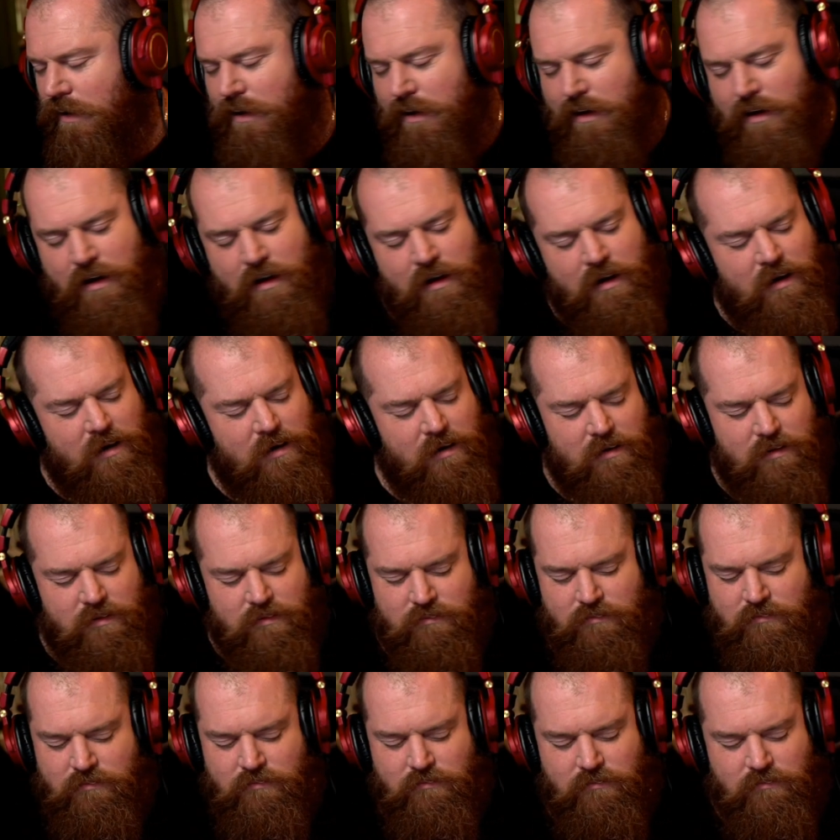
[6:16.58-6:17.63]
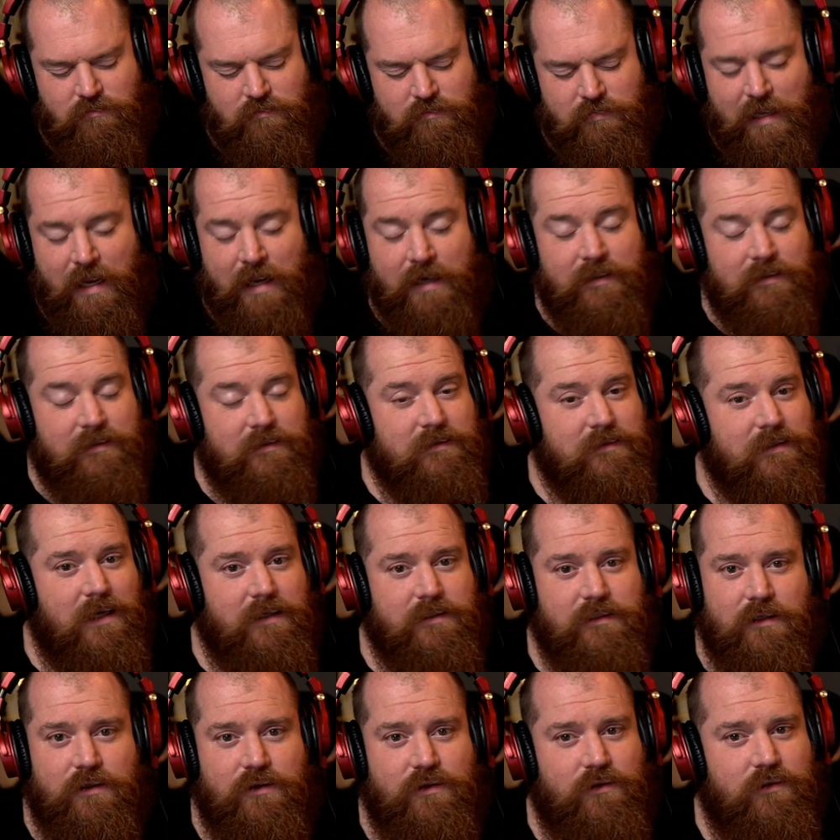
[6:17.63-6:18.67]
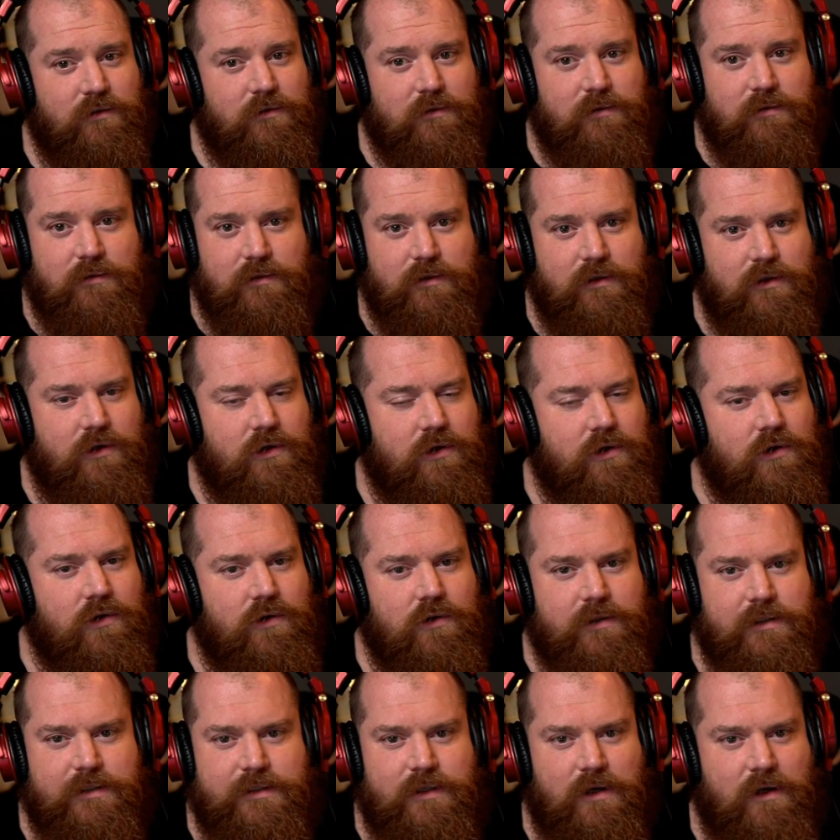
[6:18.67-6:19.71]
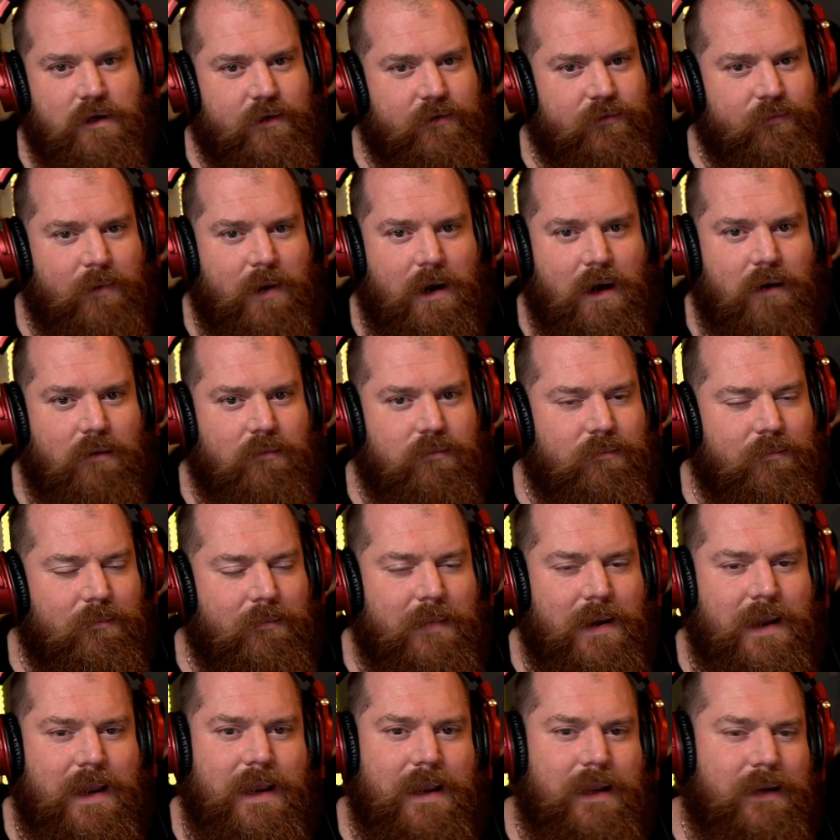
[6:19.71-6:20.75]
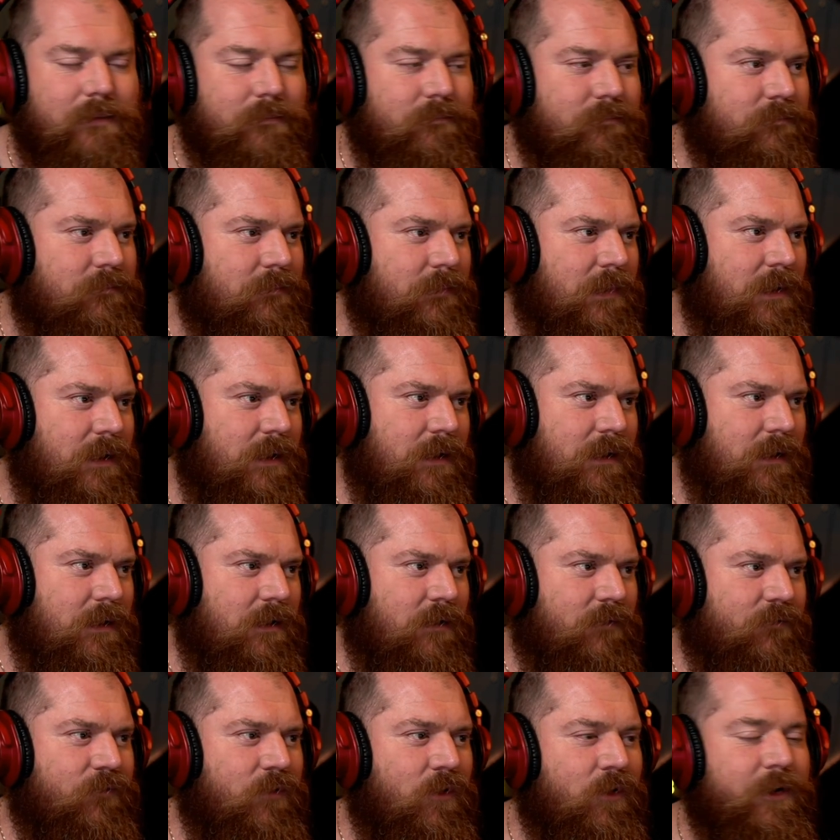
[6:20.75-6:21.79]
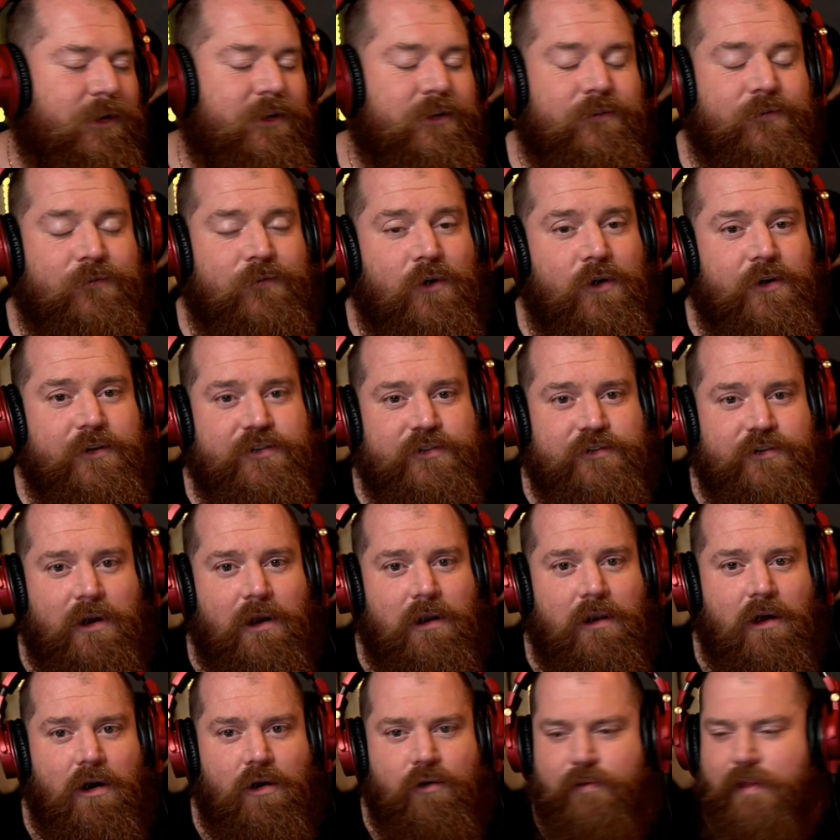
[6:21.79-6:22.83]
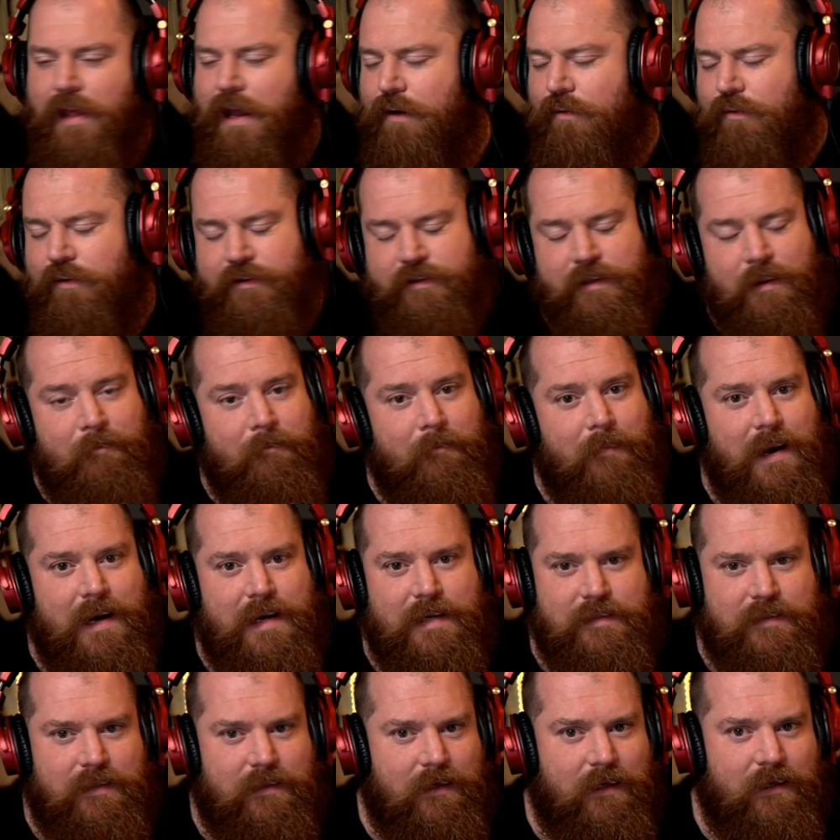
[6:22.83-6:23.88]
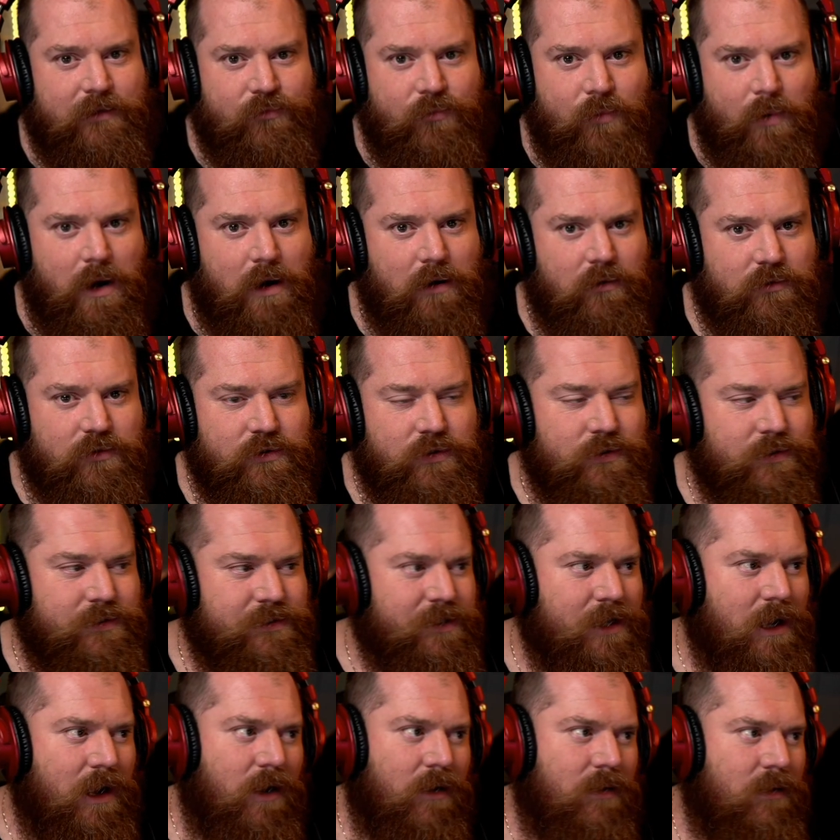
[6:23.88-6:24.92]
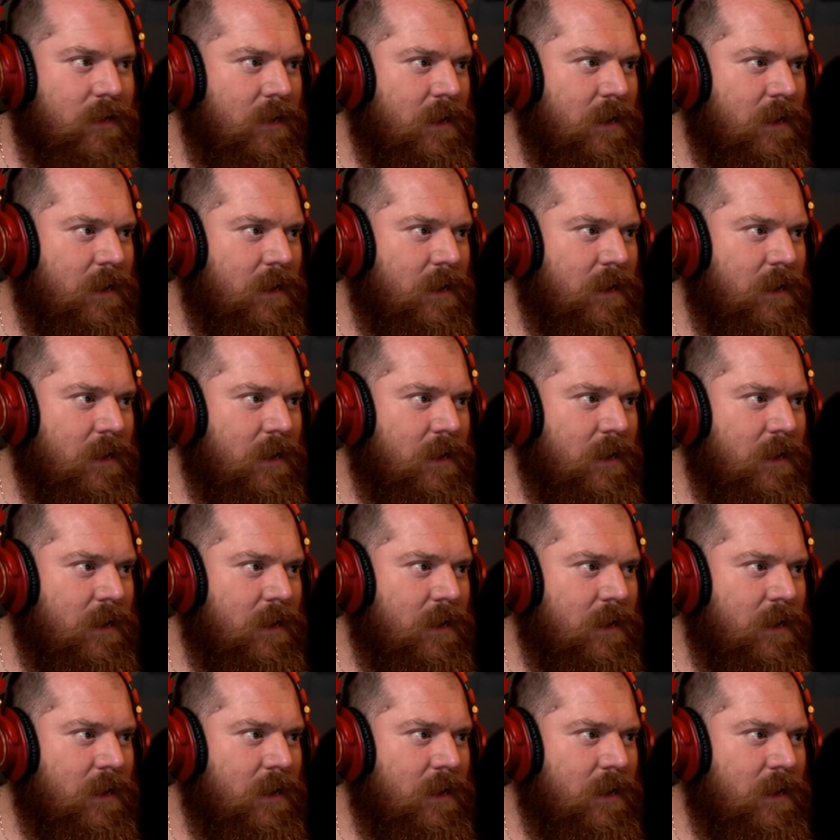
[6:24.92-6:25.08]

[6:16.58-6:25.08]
Oh, that is such a good song as well. Man, for his first solo, that was amazing as well too. So,